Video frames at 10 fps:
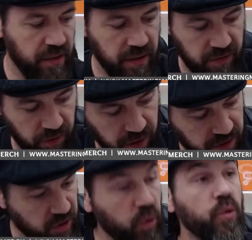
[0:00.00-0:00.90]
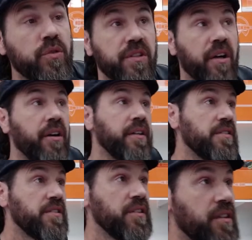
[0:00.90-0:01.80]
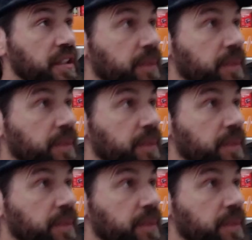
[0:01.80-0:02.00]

as far as tools are concerned.